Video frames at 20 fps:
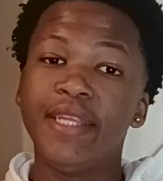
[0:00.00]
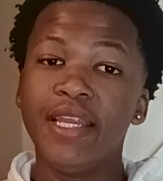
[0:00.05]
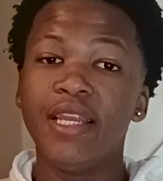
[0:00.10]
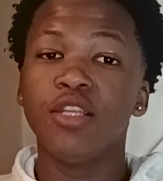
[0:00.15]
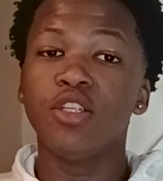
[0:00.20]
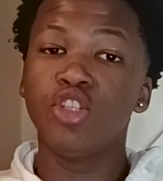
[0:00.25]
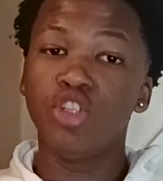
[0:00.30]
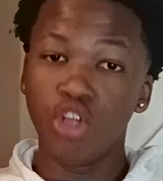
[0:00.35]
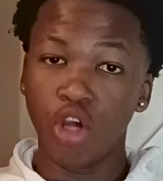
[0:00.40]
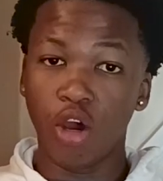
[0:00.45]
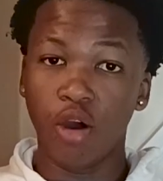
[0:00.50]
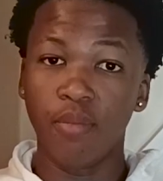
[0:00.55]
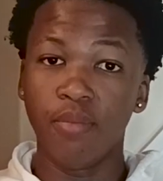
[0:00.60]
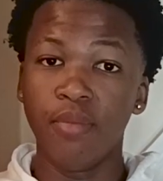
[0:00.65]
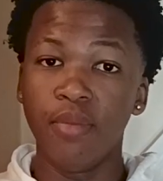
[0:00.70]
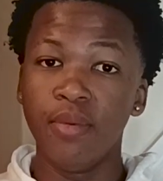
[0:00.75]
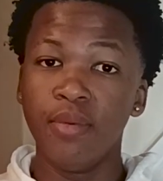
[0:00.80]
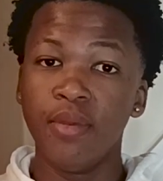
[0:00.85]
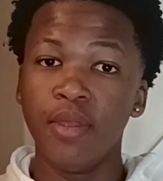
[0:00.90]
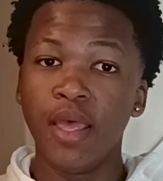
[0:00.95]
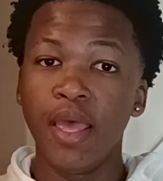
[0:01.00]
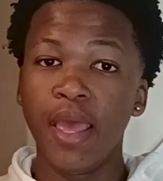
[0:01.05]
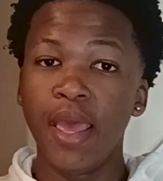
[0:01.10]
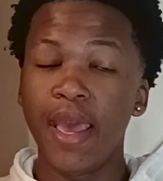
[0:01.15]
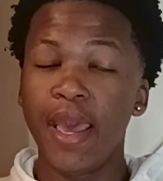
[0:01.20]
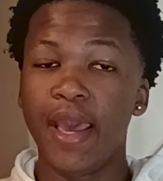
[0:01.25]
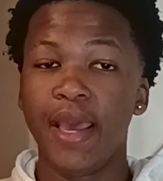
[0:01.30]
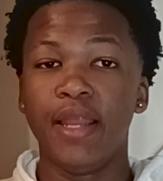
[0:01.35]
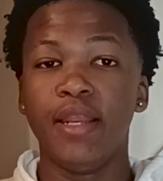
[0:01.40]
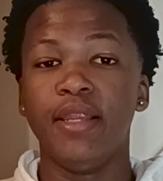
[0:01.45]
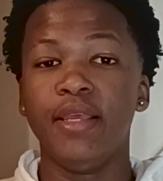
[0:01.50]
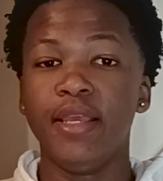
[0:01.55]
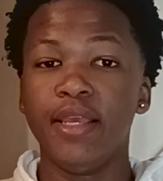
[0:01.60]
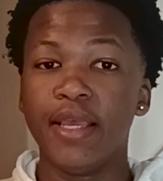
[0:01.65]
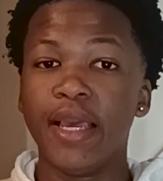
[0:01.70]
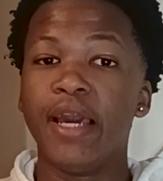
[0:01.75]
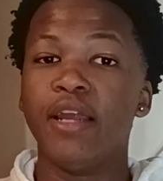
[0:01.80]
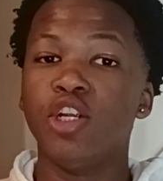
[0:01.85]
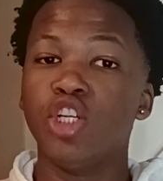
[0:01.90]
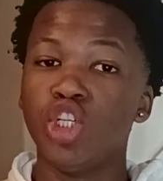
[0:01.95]
did its job. And it
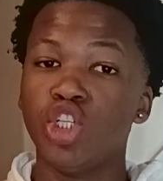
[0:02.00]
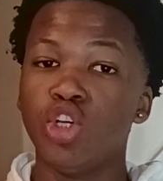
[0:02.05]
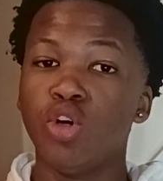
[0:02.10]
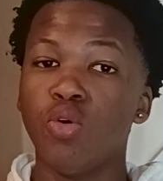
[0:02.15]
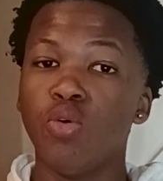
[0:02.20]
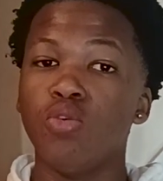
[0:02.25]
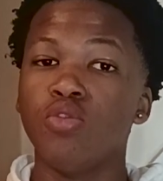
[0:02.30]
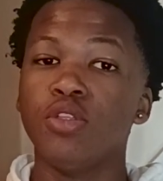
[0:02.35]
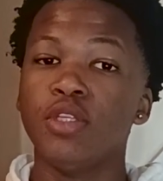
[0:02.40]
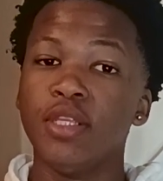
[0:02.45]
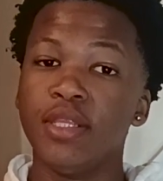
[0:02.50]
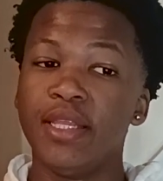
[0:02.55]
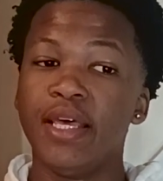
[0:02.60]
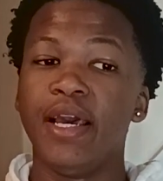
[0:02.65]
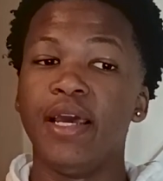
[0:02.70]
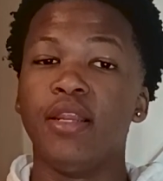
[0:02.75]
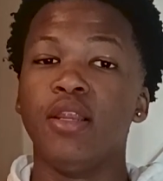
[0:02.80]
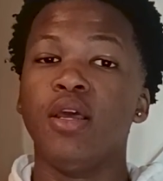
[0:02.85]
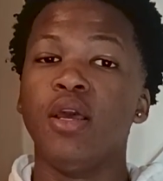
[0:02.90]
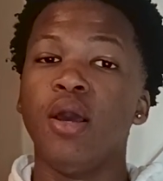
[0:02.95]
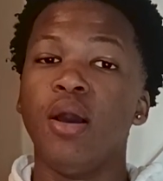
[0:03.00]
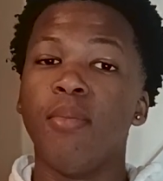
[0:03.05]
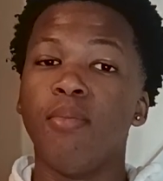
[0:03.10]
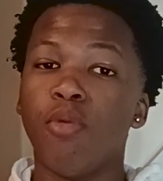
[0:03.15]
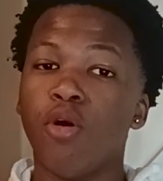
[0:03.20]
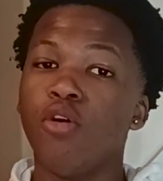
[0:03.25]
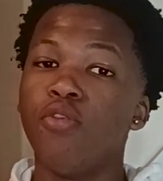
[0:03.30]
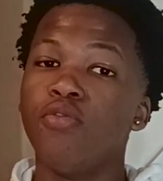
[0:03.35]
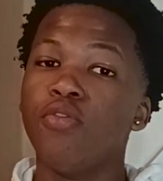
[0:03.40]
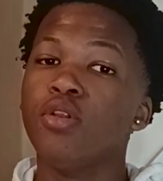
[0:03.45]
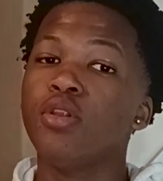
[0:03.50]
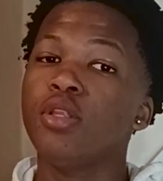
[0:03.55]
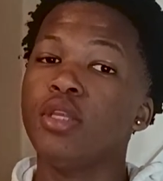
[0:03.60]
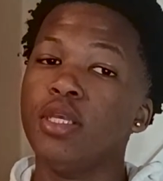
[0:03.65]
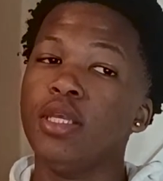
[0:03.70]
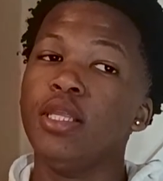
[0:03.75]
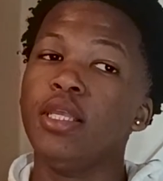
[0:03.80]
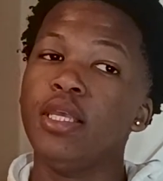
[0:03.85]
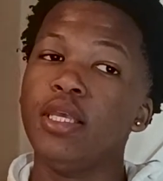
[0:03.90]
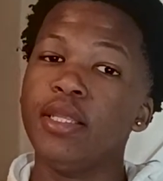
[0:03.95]
kind of shows that Marvel,
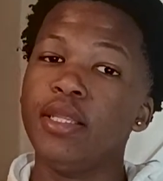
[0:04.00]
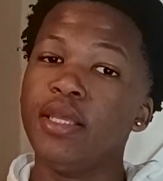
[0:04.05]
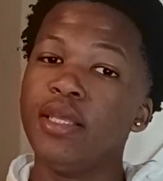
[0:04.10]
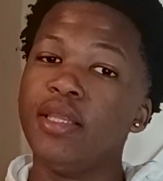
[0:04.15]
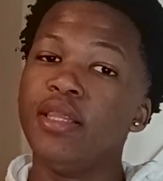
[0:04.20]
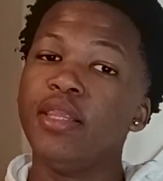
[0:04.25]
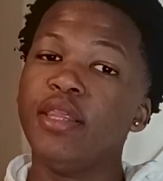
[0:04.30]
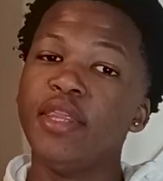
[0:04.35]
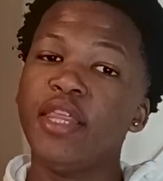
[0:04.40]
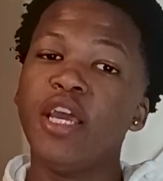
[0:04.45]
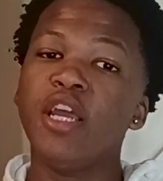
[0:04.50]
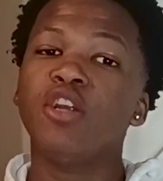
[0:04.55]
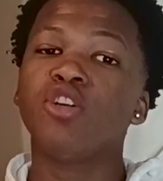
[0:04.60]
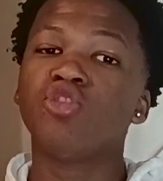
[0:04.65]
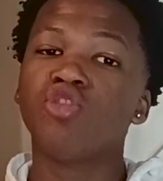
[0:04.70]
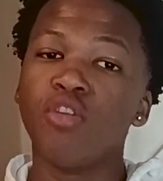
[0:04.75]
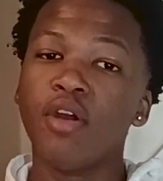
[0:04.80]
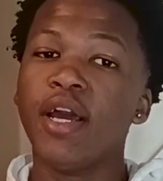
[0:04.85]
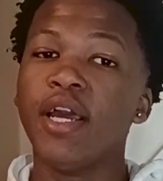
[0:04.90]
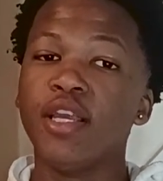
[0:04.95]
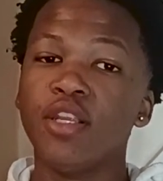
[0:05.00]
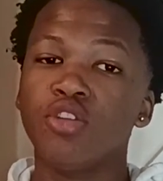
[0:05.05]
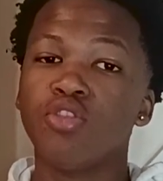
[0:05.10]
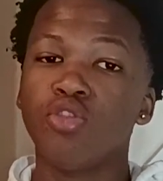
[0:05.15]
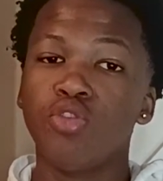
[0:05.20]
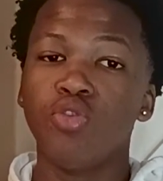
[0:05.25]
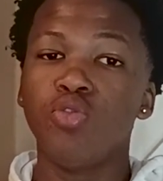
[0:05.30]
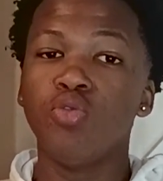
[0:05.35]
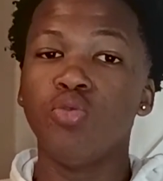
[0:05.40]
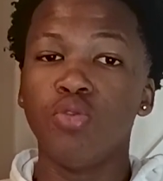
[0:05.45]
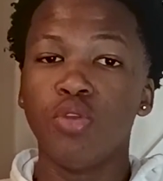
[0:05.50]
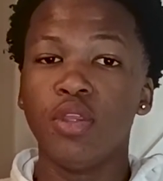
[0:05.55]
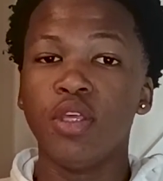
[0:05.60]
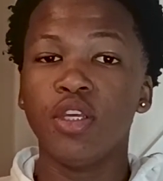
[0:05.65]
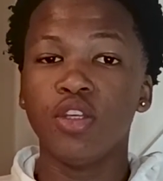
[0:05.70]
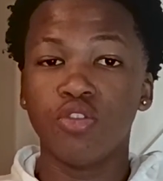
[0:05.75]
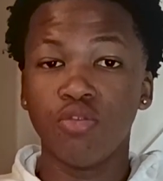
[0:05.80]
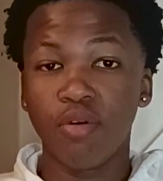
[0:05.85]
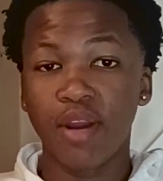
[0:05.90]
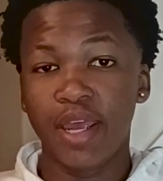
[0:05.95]
they're trying to do
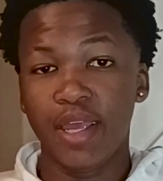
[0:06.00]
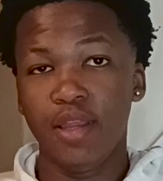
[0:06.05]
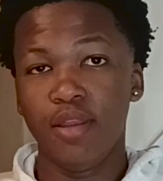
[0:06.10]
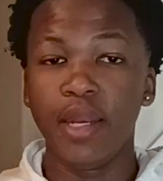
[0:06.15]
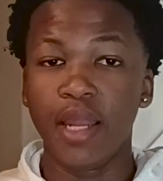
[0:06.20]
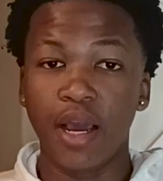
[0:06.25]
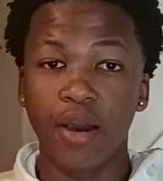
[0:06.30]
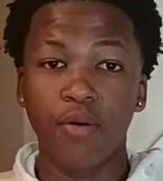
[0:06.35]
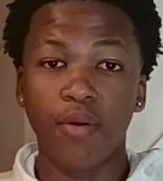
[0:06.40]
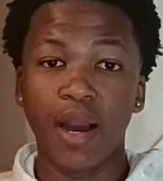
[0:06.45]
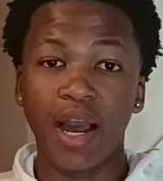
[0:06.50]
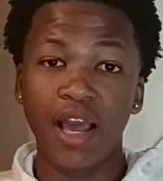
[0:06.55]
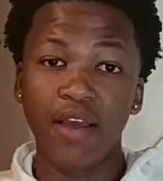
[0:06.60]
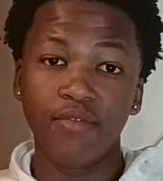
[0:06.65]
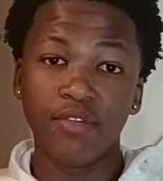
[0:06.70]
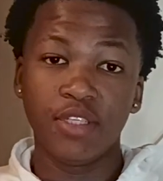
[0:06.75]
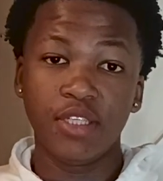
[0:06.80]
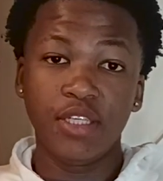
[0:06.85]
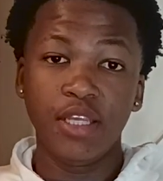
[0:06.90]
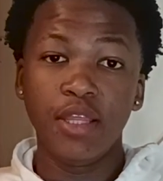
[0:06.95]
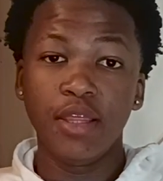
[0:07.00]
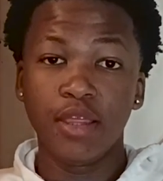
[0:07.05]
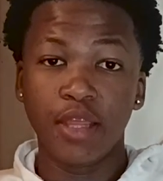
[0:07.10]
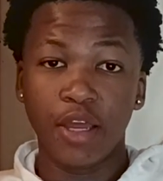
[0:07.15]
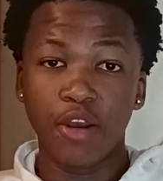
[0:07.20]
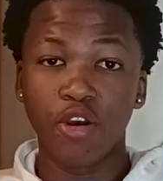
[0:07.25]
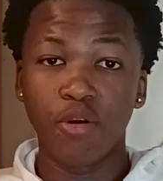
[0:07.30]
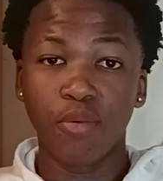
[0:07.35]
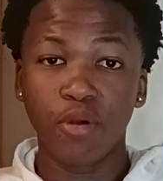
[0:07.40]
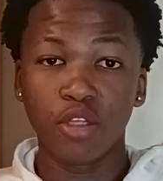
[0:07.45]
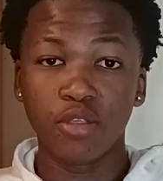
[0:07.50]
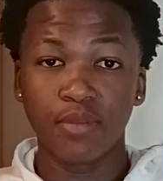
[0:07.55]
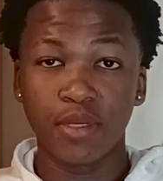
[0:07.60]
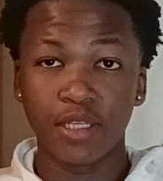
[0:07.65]
things right. Now, I haven't seen Thunderbolts